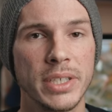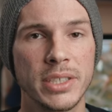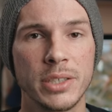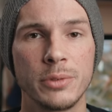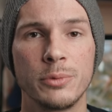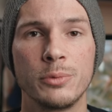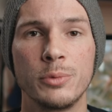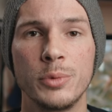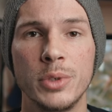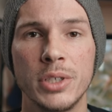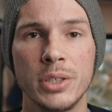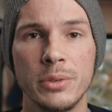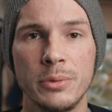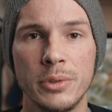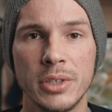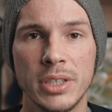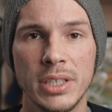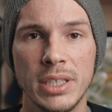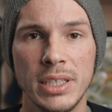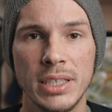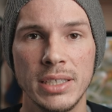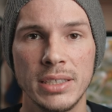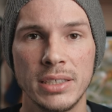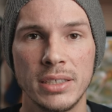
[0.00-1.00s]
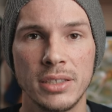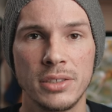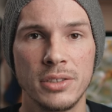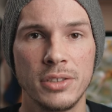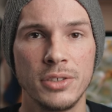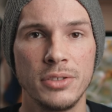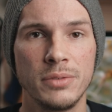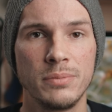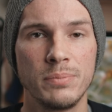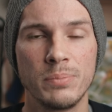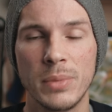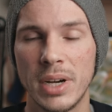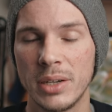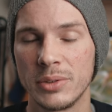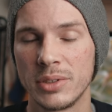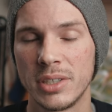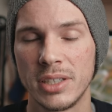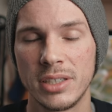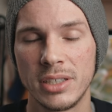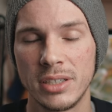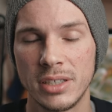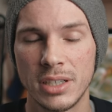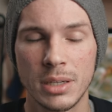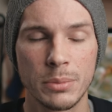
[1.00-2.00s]
makes it really, really easy to mount
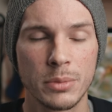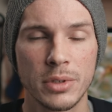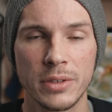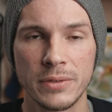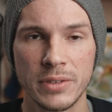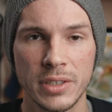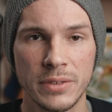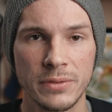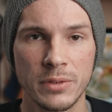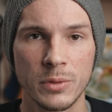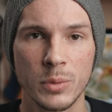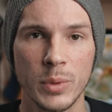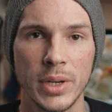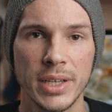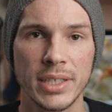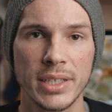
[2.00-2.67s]
it in a number of different